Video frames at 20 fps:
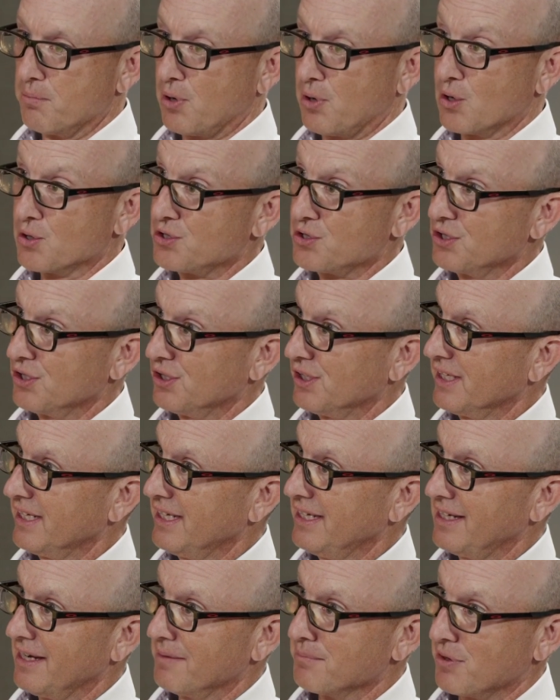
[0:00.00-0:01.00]

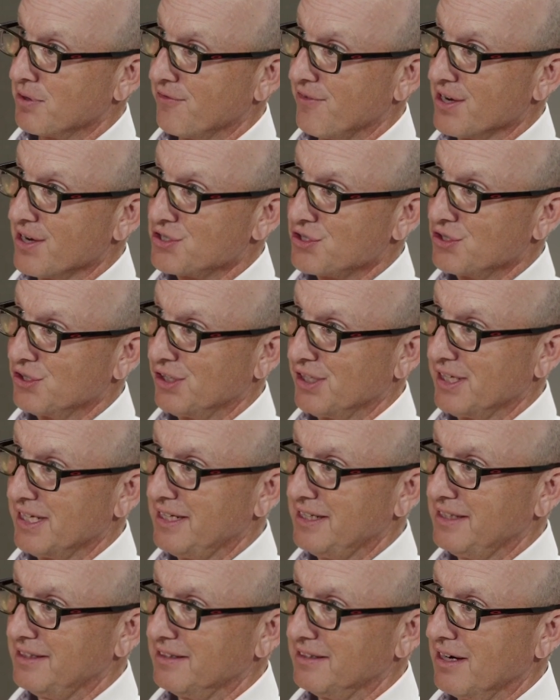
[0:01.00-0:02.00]
personally and
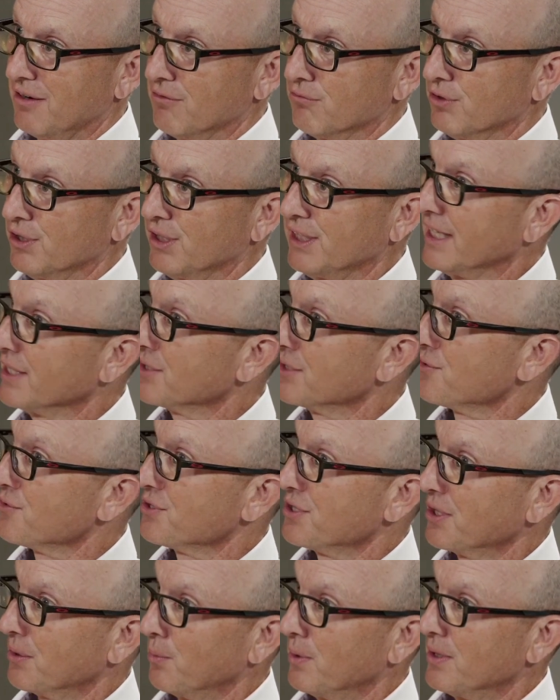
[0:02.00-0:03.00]
professionally, a really
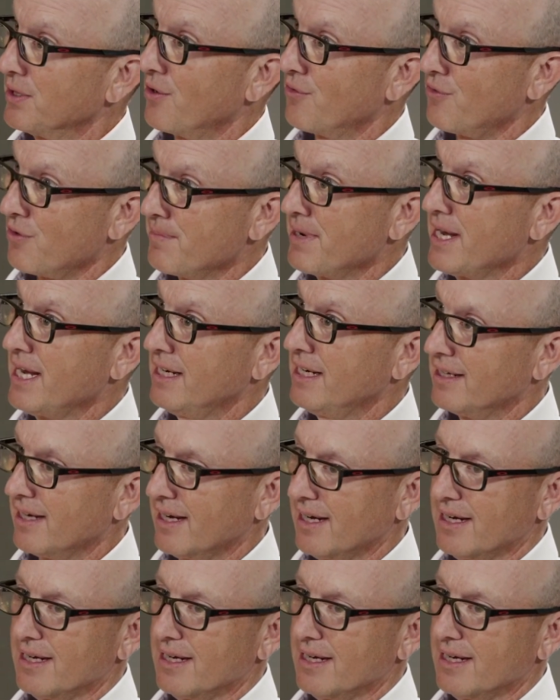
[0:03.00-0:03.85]
interesting window for me.